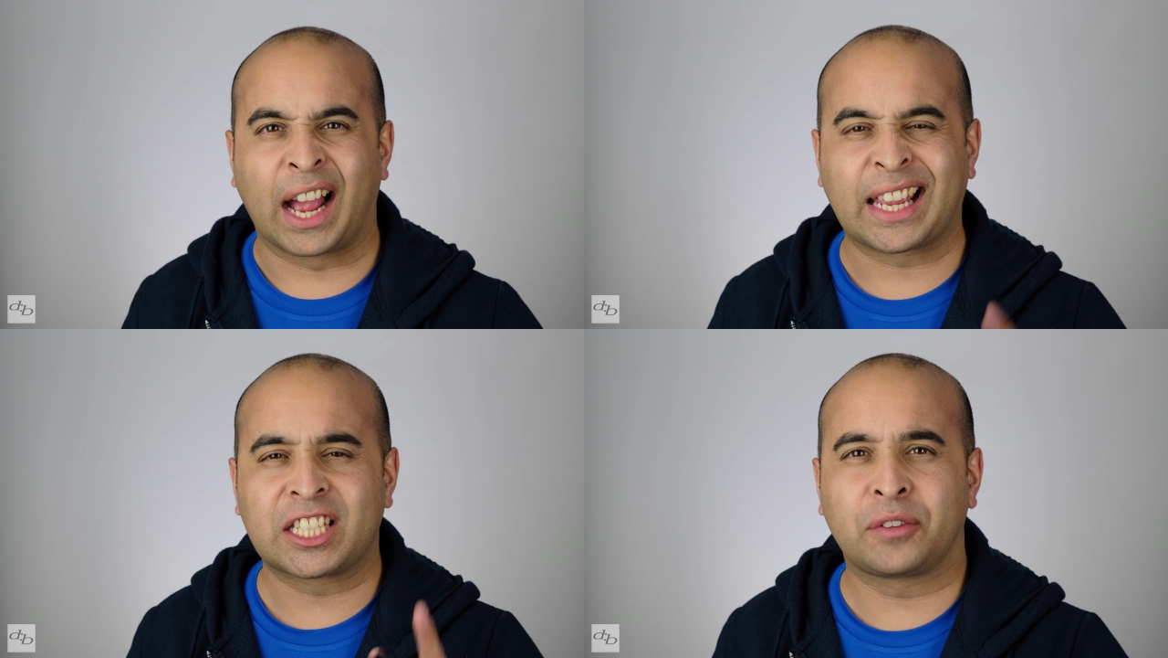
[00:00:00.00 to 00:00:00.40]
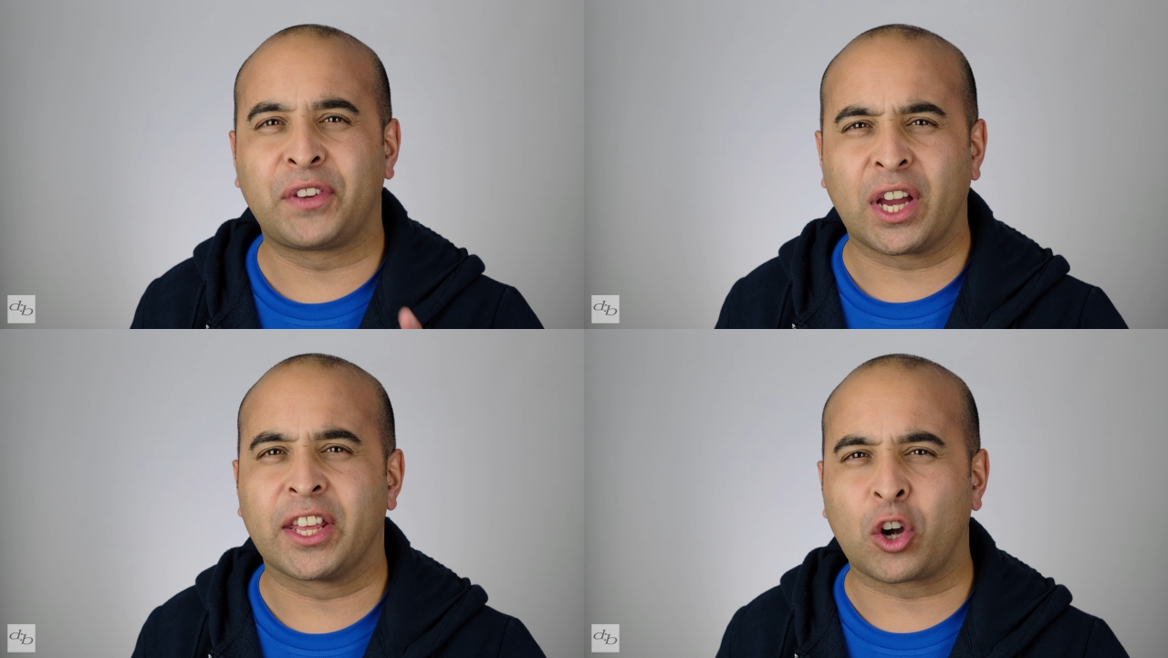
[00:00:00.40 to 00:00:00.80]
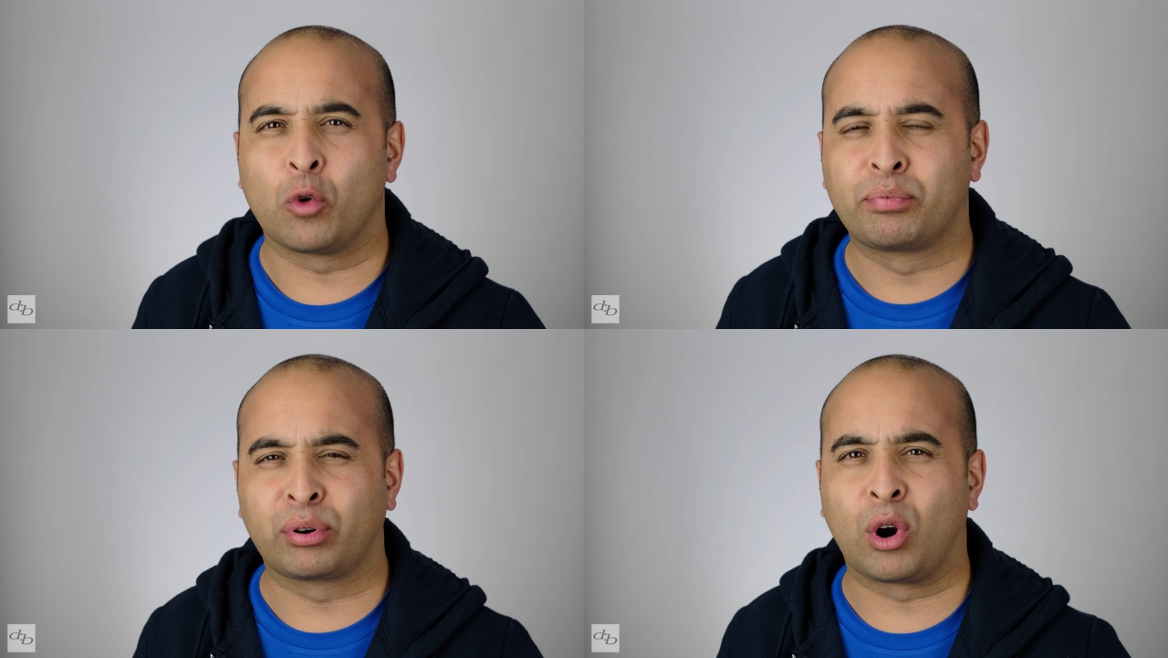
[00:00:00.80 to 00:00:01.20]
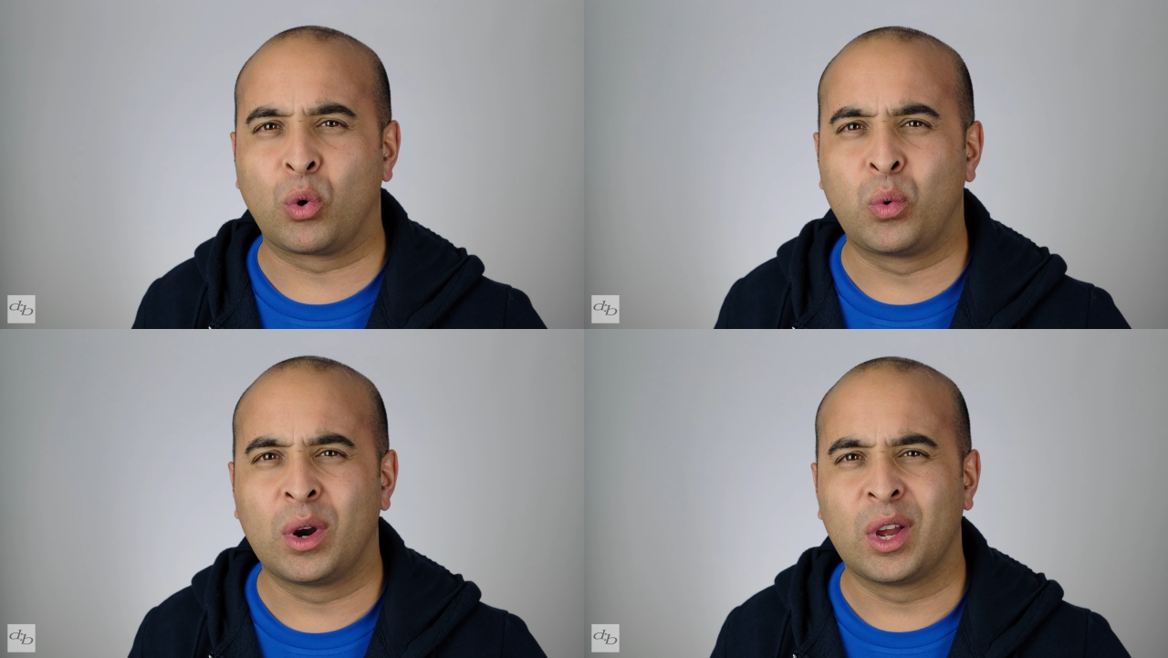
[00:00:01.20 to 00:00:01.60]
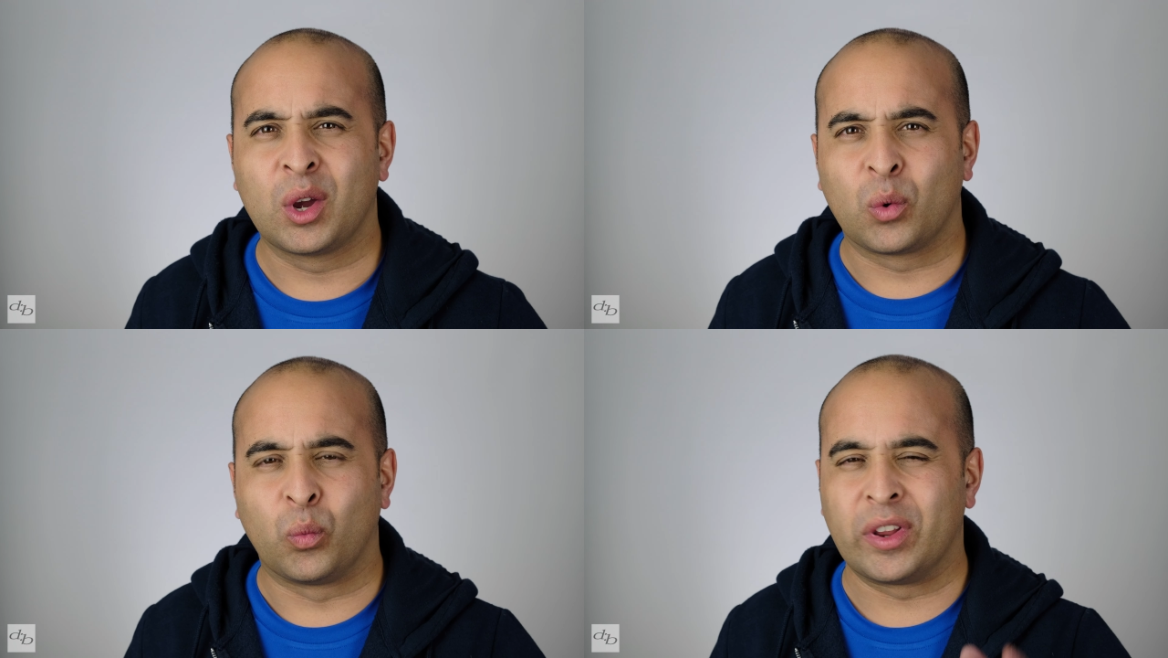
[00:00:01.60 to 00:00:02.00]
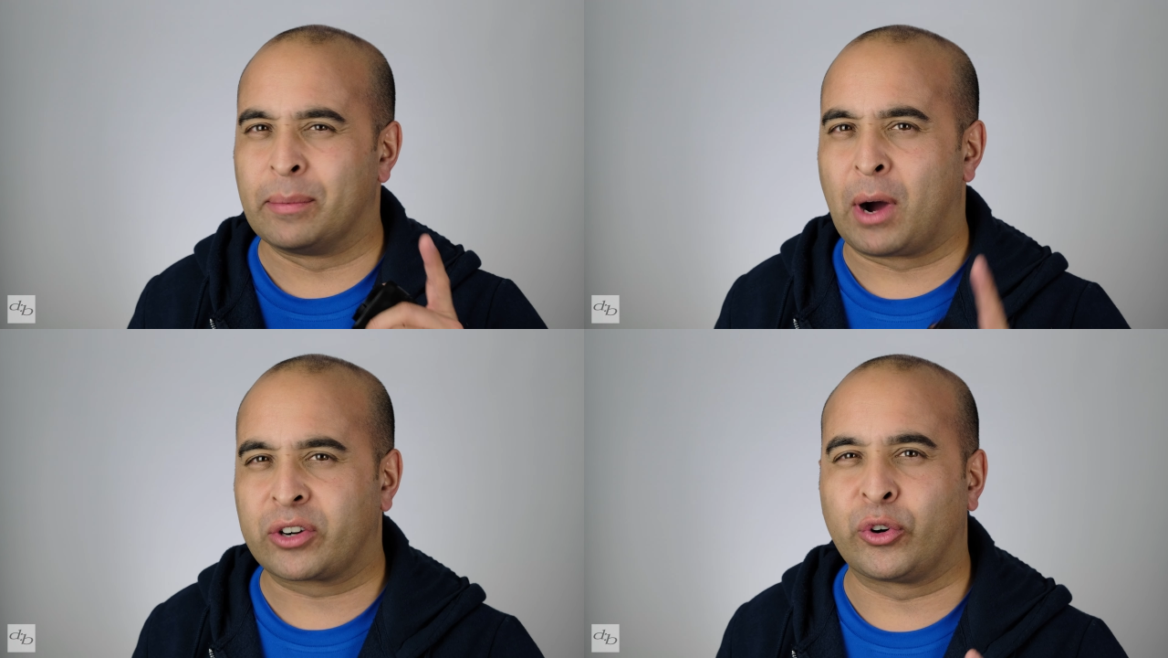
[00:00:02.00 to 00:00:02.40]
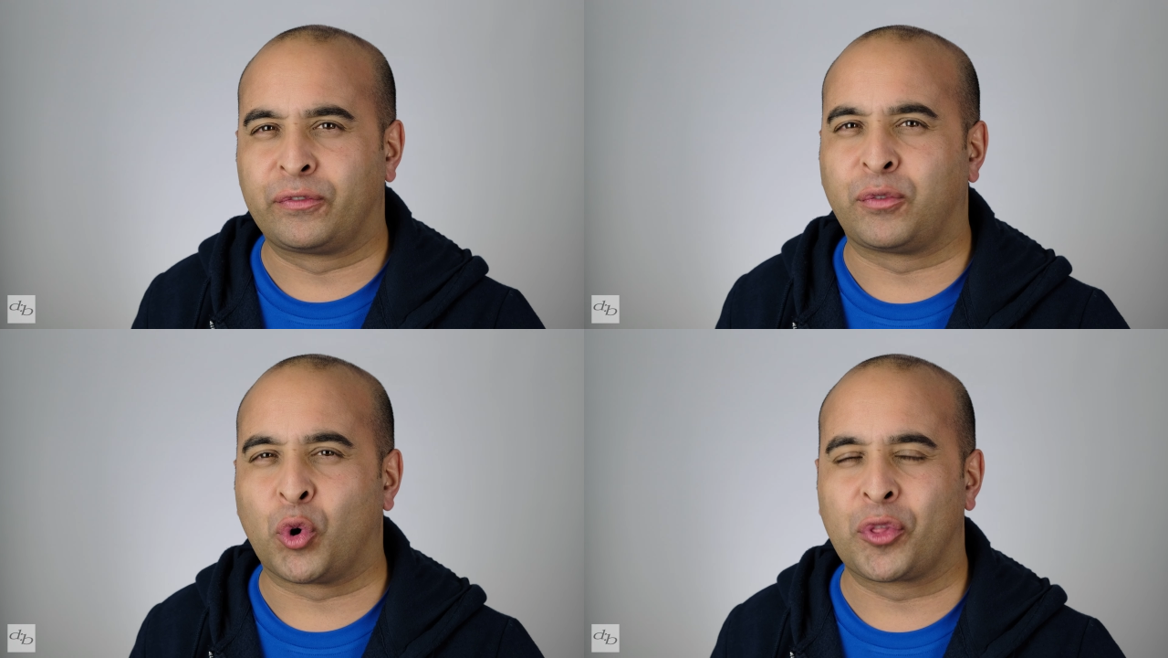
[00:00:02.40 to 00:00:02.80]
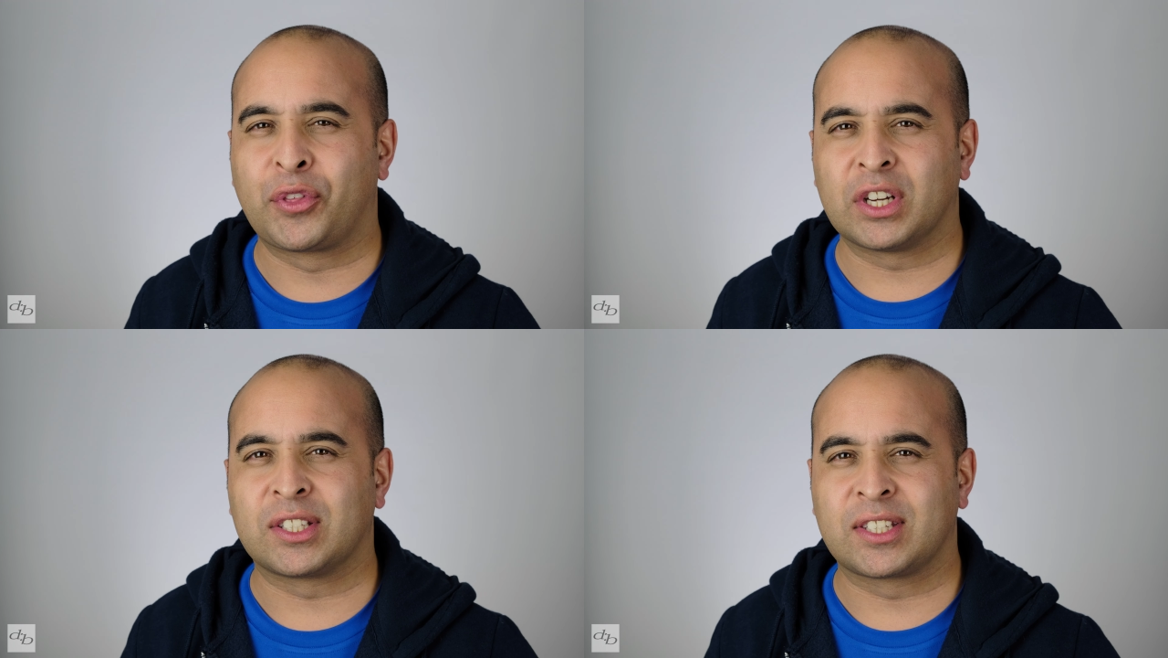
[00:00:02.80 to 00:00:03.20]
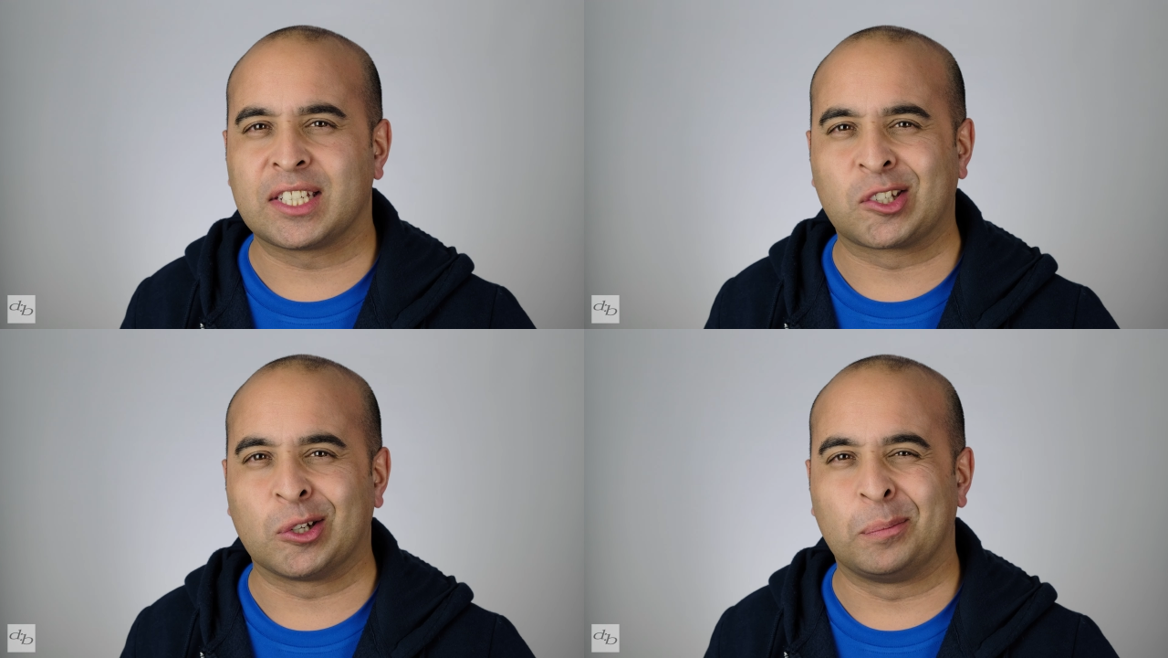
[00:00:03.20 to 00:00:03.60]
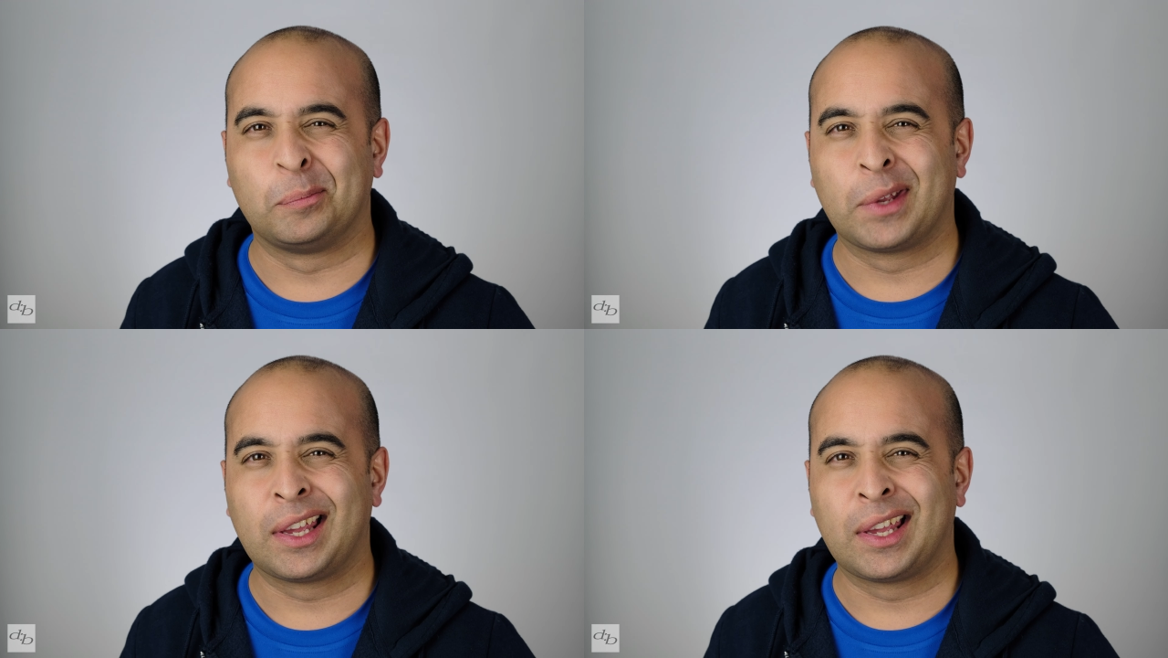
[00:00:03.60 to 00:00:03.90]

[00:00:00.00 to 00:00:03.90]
I guess if you're going to go pro with the Micro Four Thirds system,